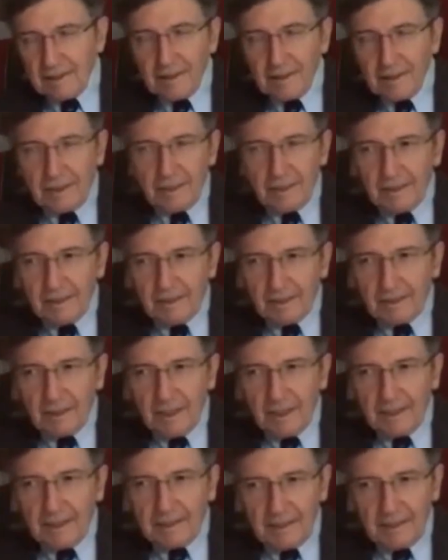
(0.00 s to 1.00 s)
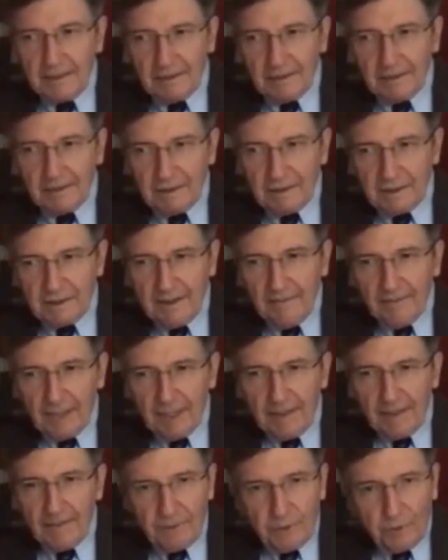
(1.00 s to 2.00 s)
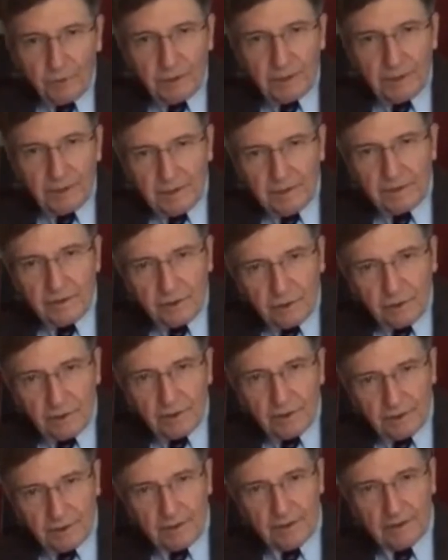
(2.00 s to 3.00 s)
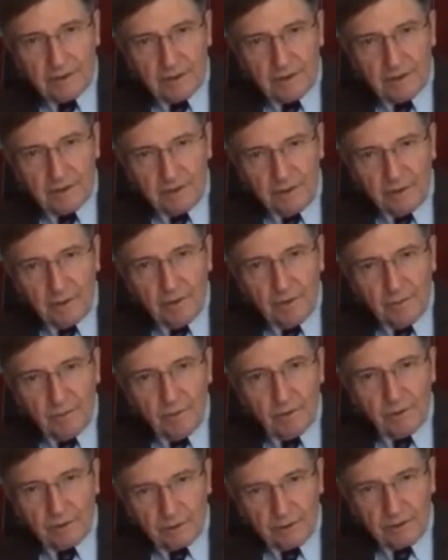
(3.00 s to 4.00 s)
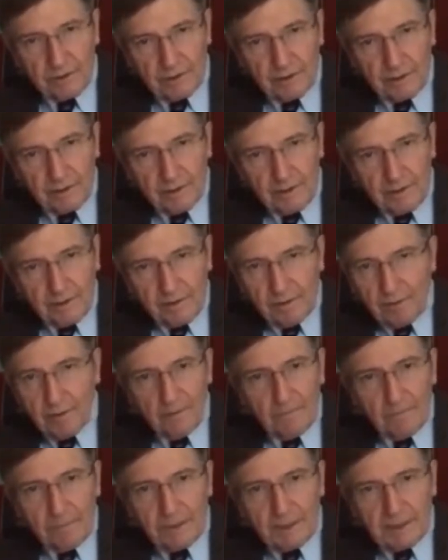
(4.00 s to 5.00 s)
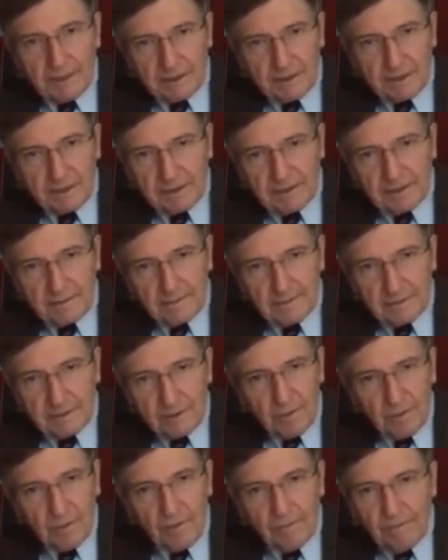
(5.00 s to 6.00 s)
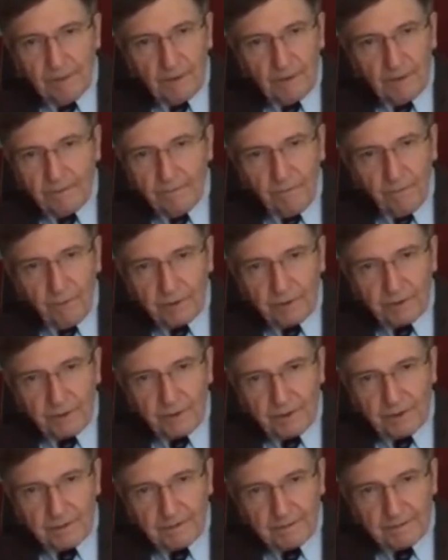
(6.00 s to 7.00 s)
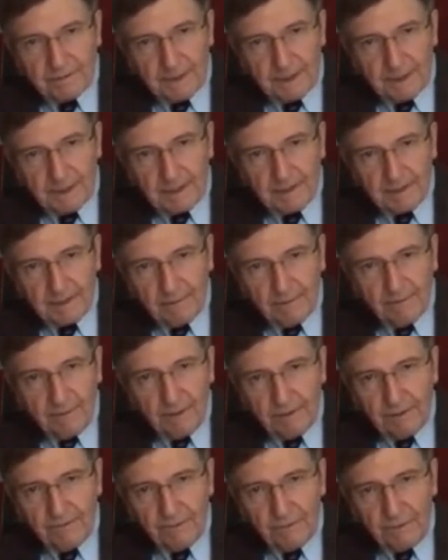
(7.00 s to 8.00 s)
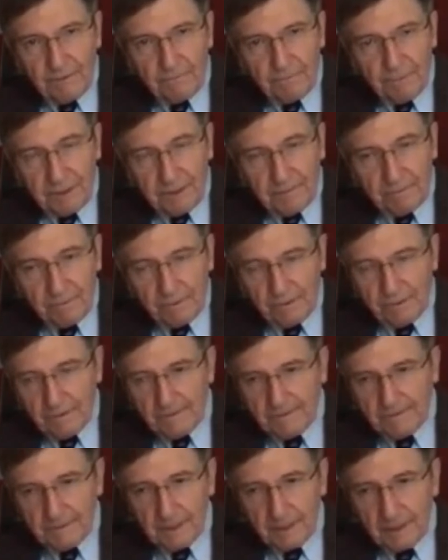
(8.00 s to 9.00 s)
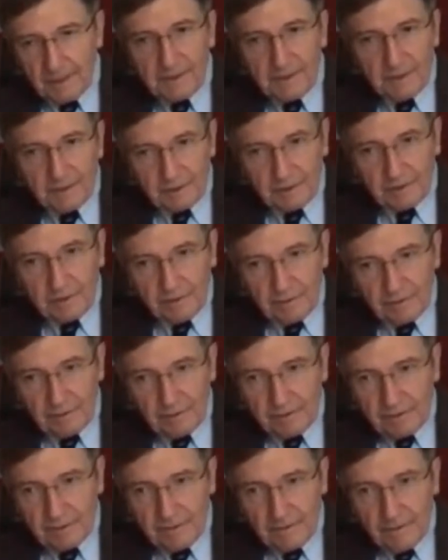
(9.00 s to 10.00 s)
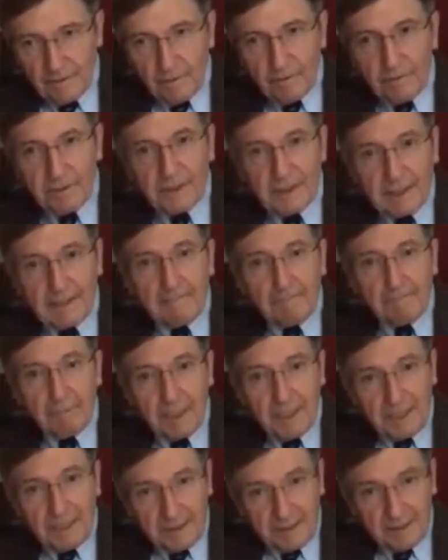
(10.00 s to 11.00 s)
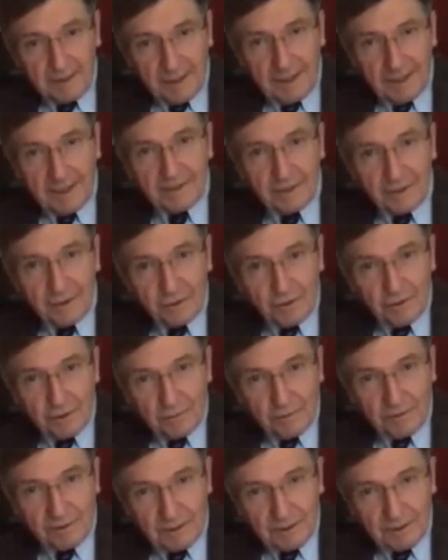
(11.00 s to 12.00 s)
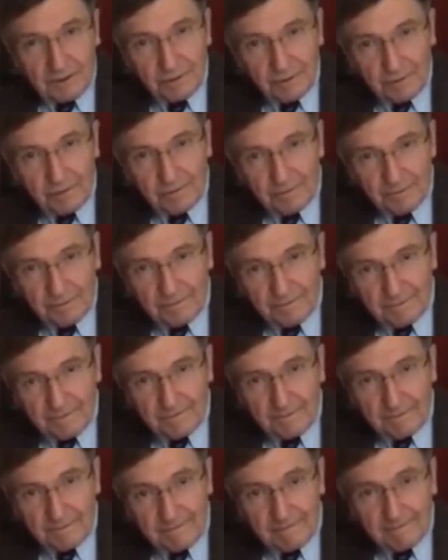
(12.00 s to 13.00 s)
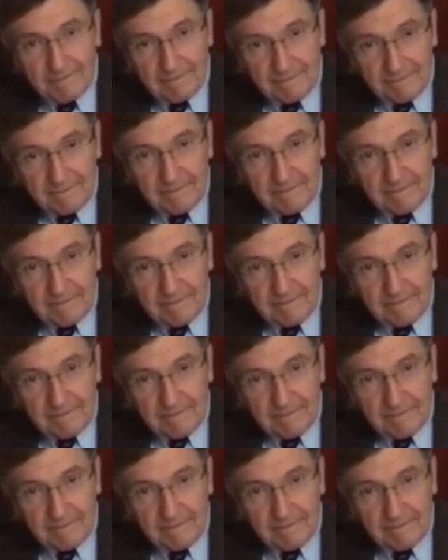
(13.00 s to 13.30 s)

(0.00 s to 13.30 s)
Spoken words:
And the idea is, if you can enjoy your work, you are blessed. You are very fortunate. There are very few people on this earth who can get paid and enjoy what they do.